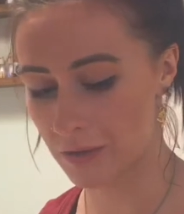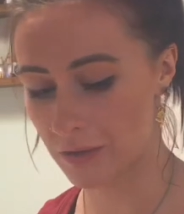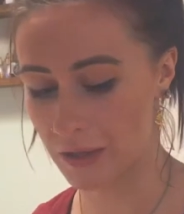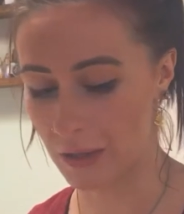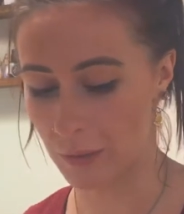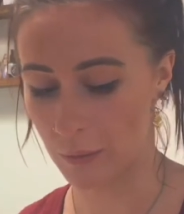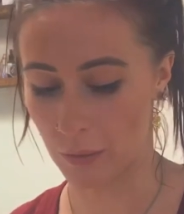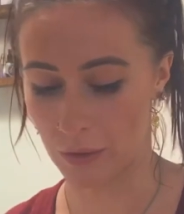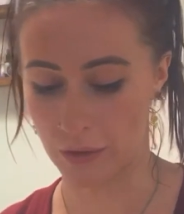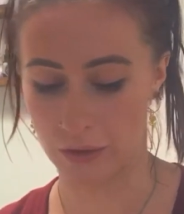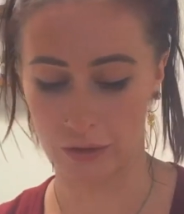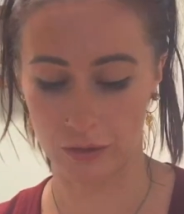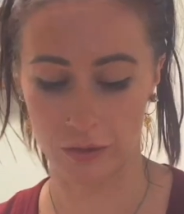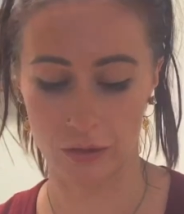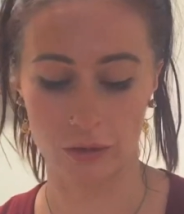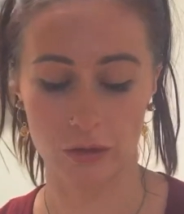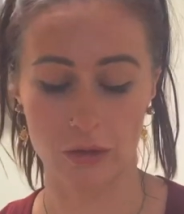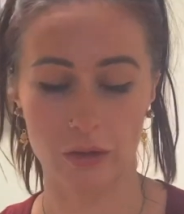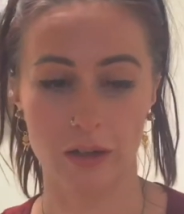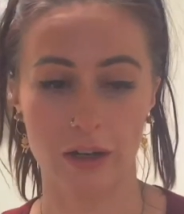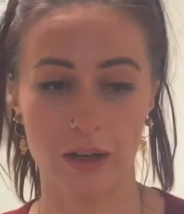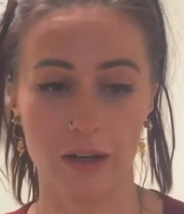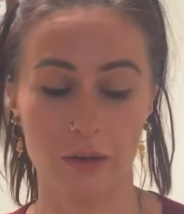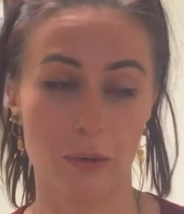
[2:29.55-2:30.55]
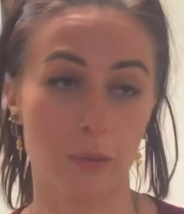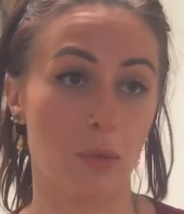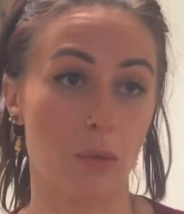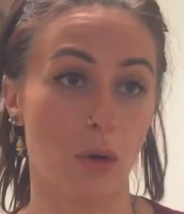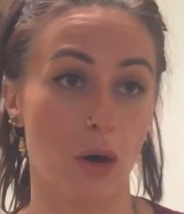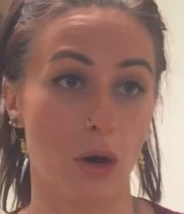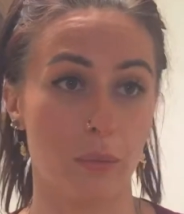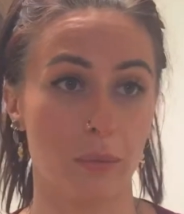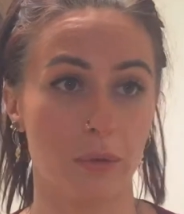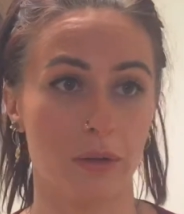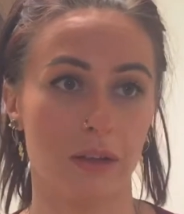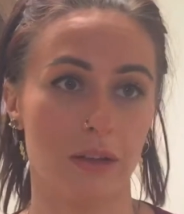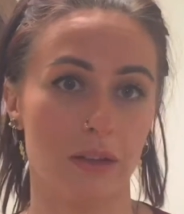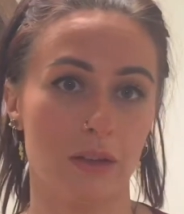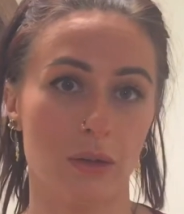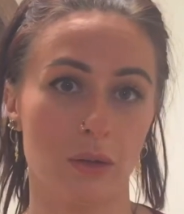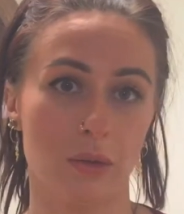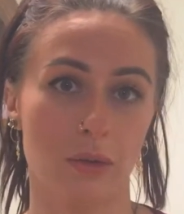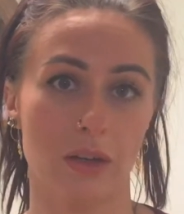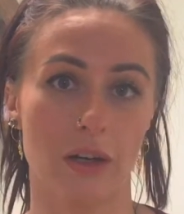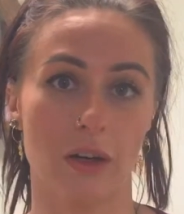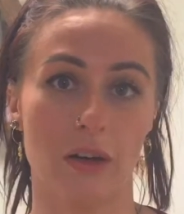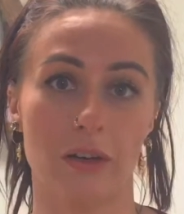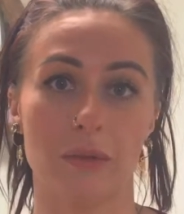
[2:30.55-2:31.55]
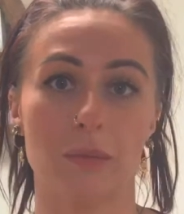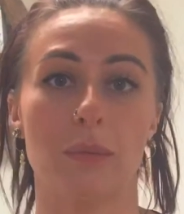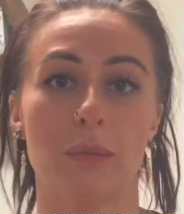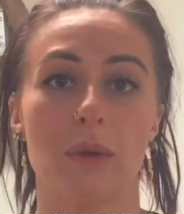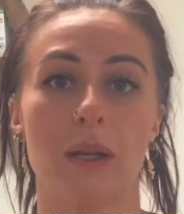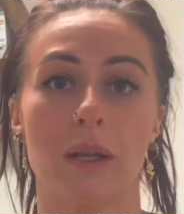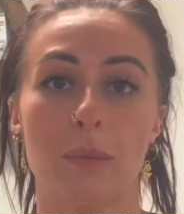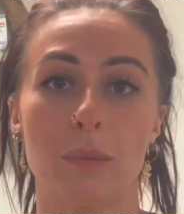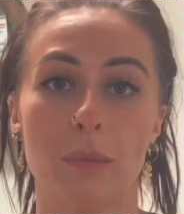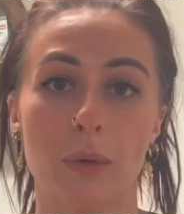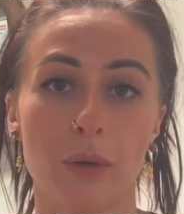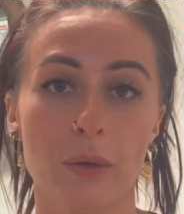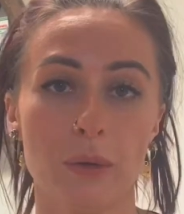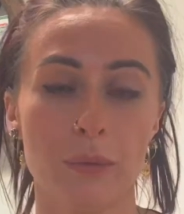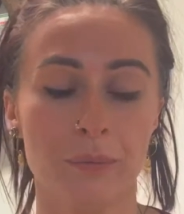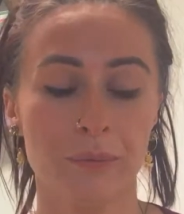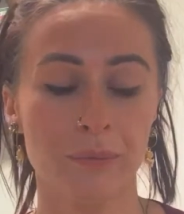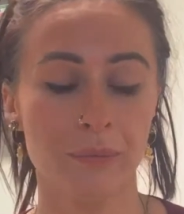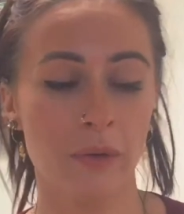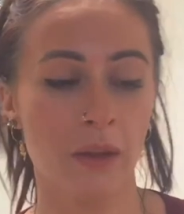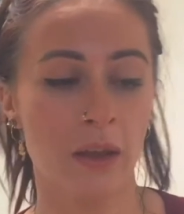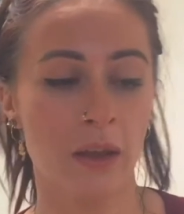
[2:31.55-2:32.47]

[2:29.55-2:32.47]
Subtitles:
and I wanted to learn how to properly do it on people.